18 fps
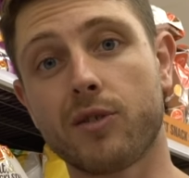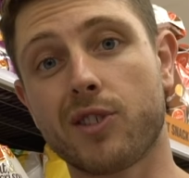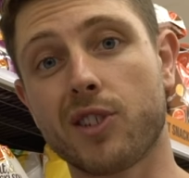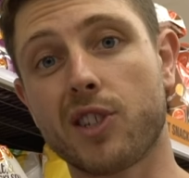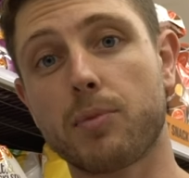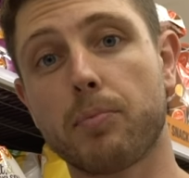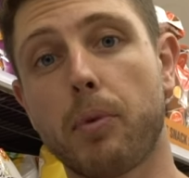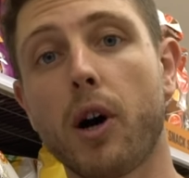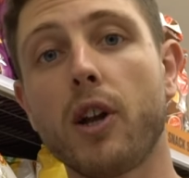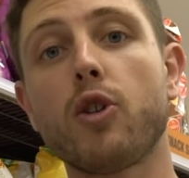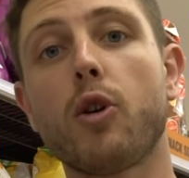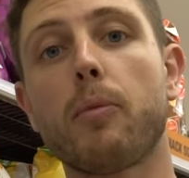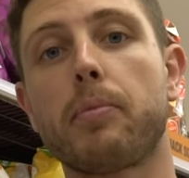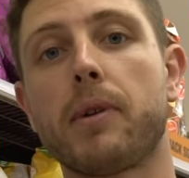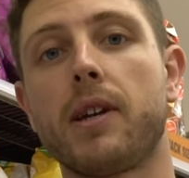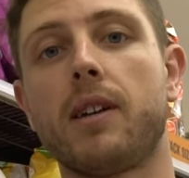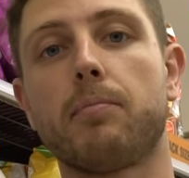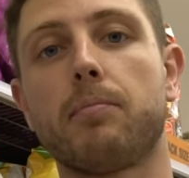despite
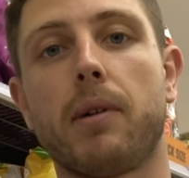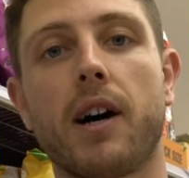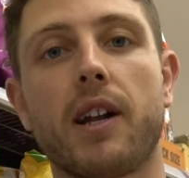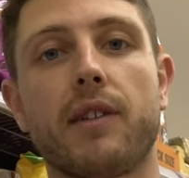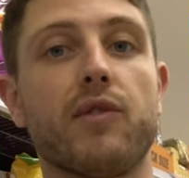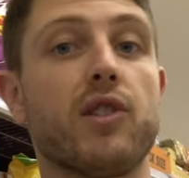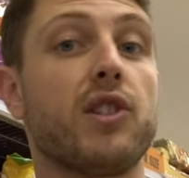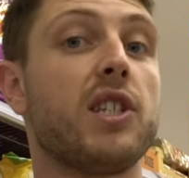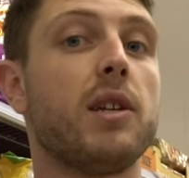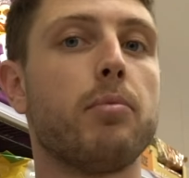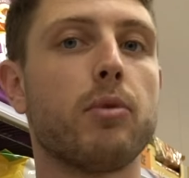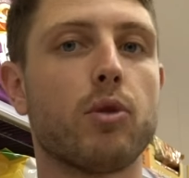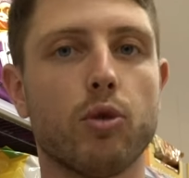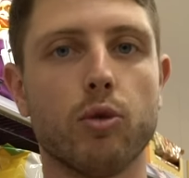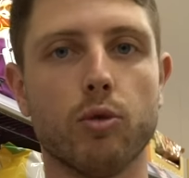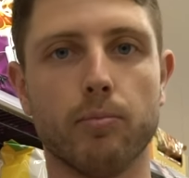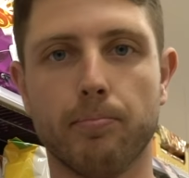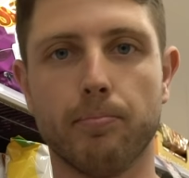not being part of a
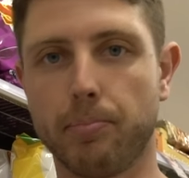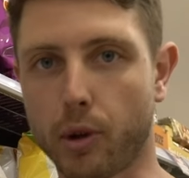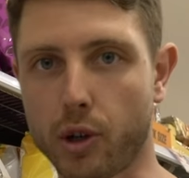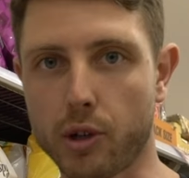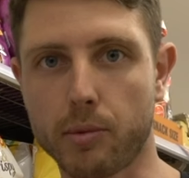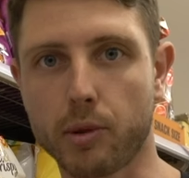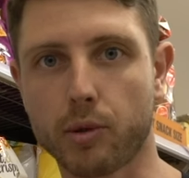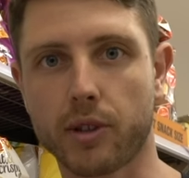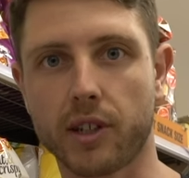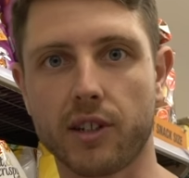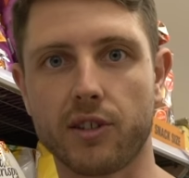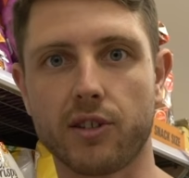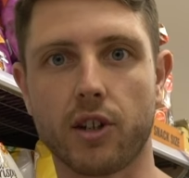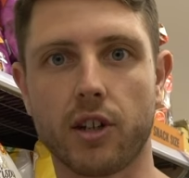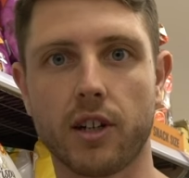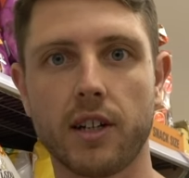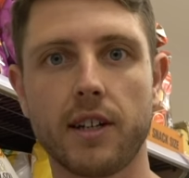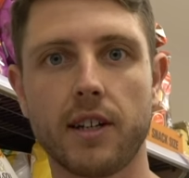typical bodybuilding
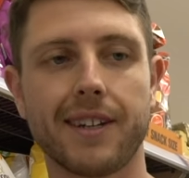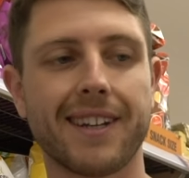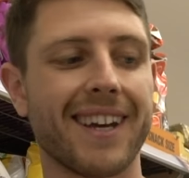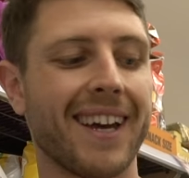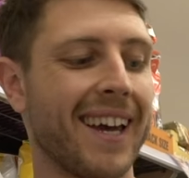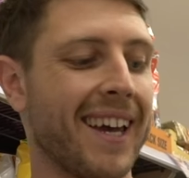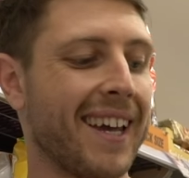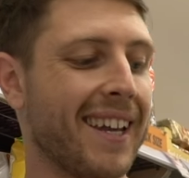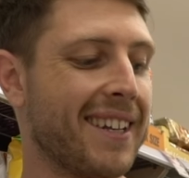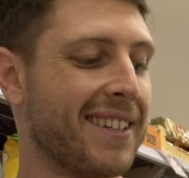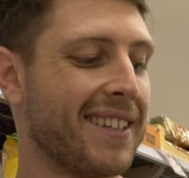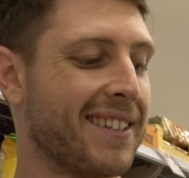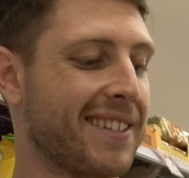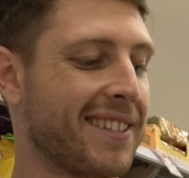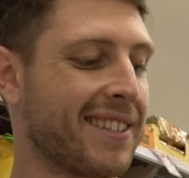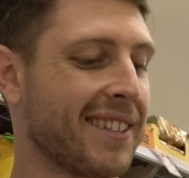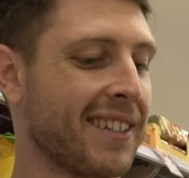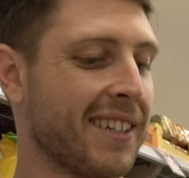diet and,
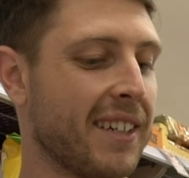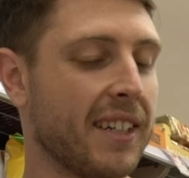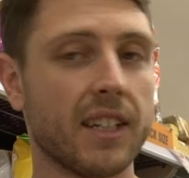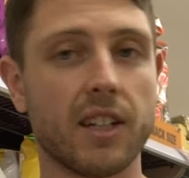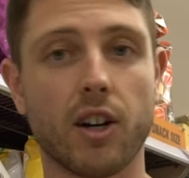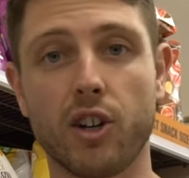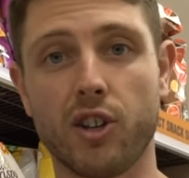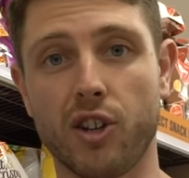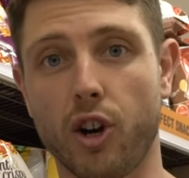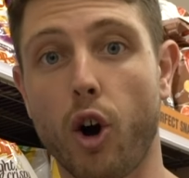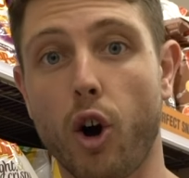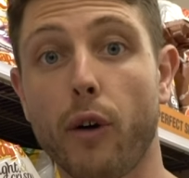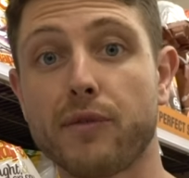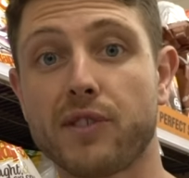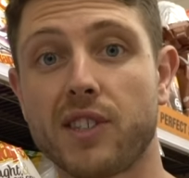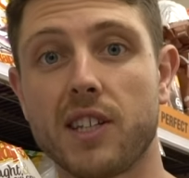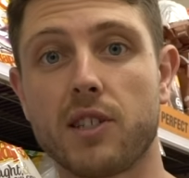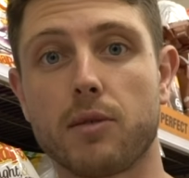you know,
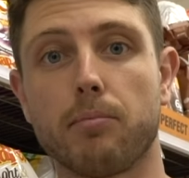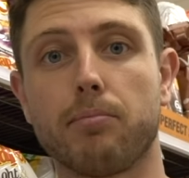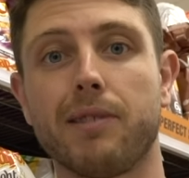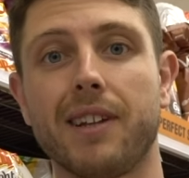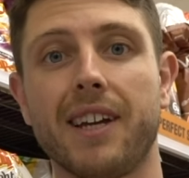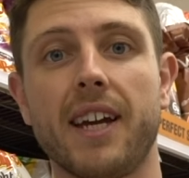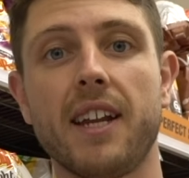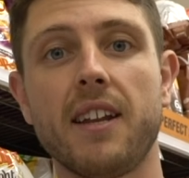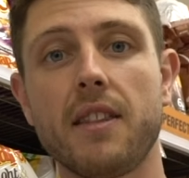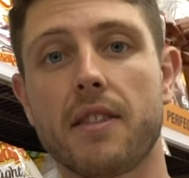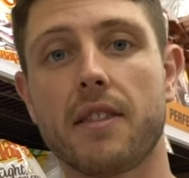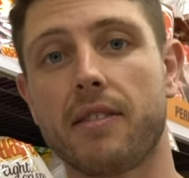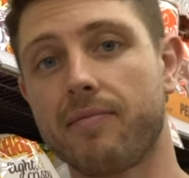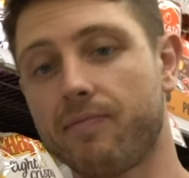off-season plan,